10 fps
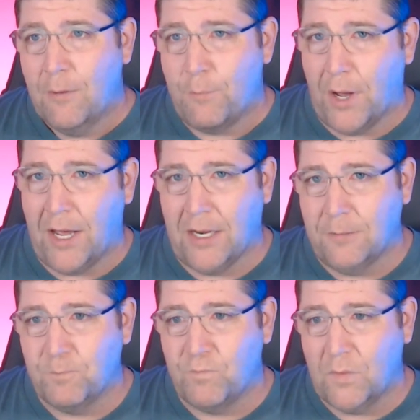But
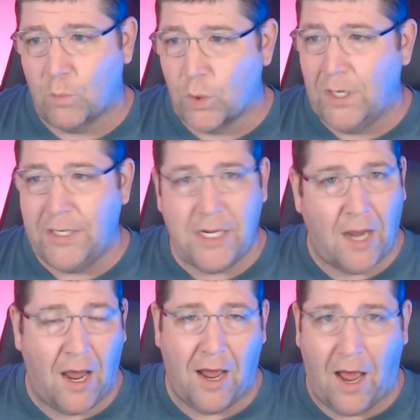really,
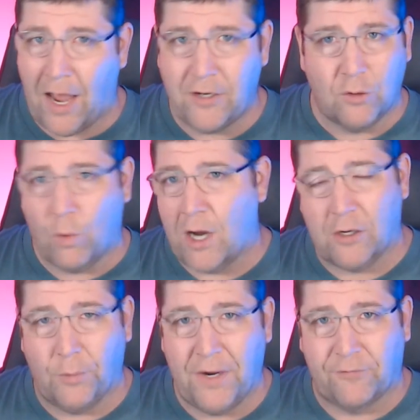I could walk
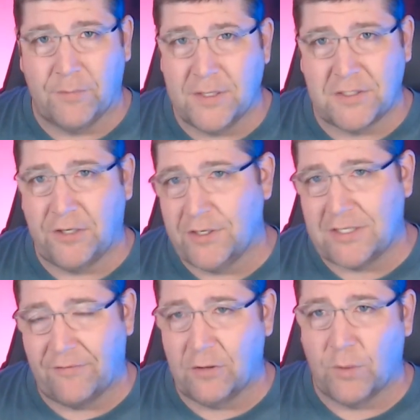away from this series
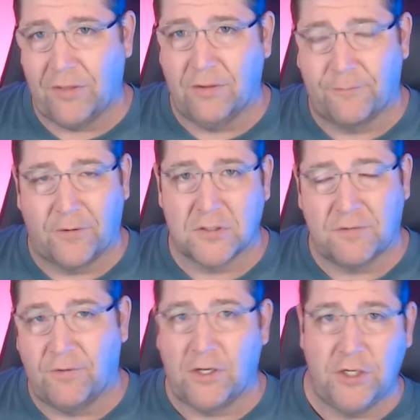having read the first
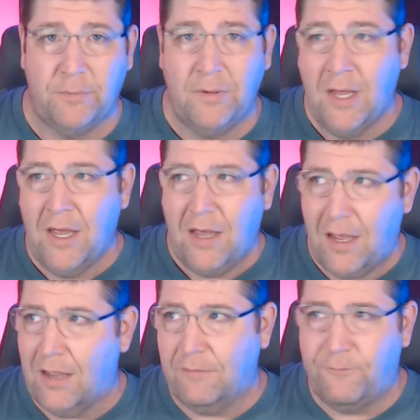volume
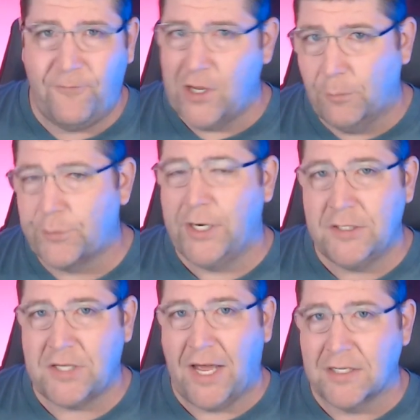and feel pretty
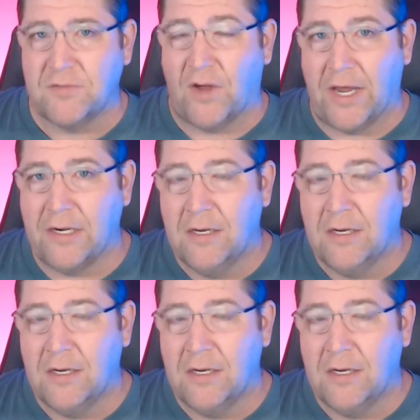satisfied.